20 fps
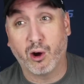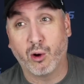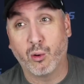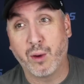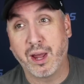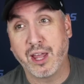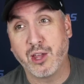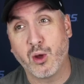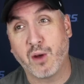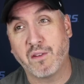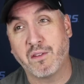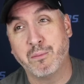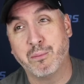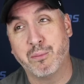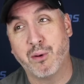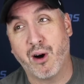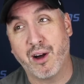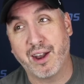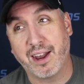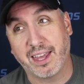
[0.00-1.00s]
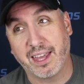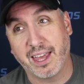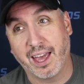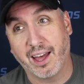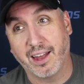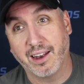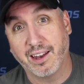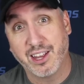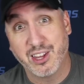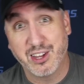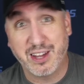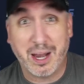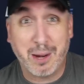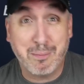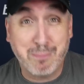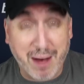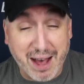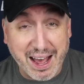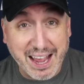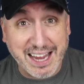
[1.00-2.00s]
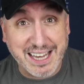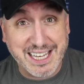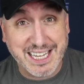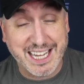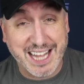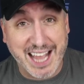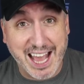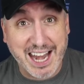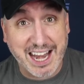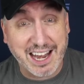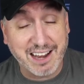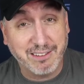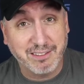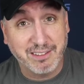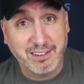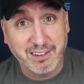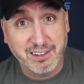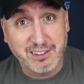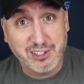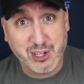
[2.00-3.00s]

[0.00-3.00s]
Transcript: Oh, wait, you haven't bought it yet. You got to buy it to get it.